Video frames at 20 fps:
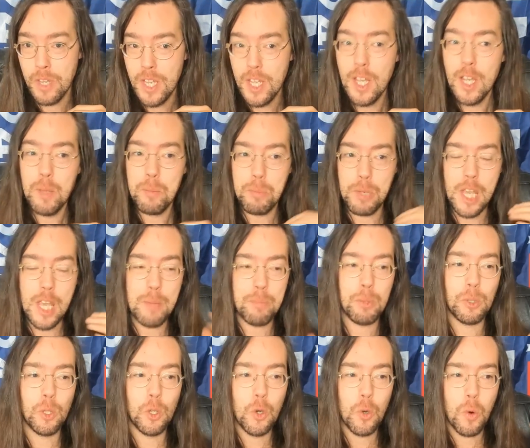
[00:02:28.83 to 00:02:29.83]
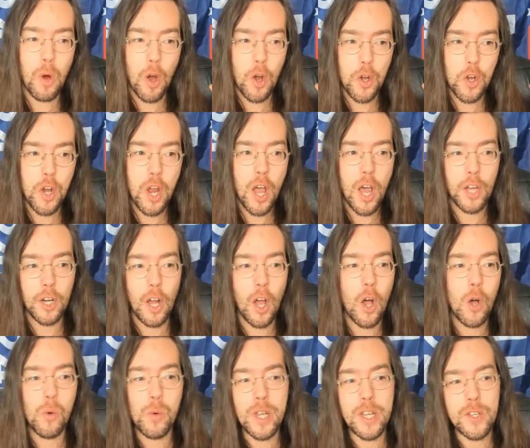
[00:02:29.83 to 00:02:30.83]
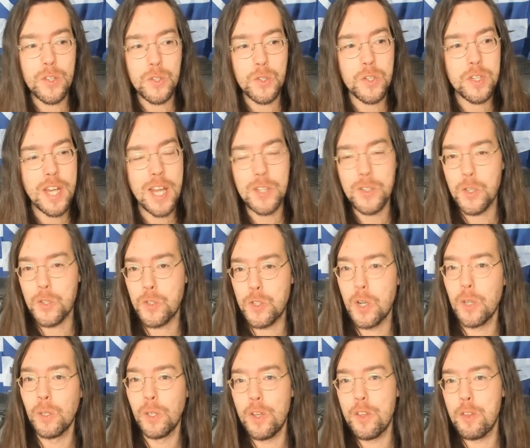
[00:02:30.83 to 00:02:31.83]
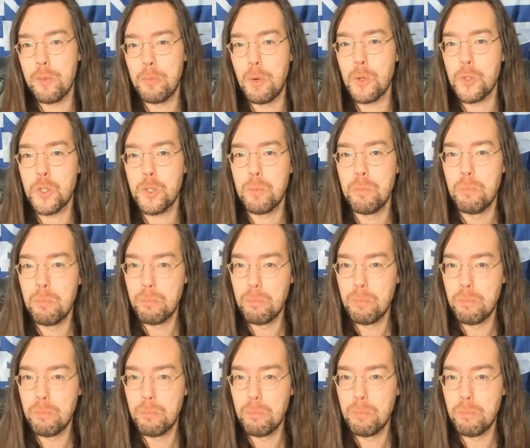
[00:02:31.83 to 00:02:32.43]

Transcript: People who are not always necessarily the most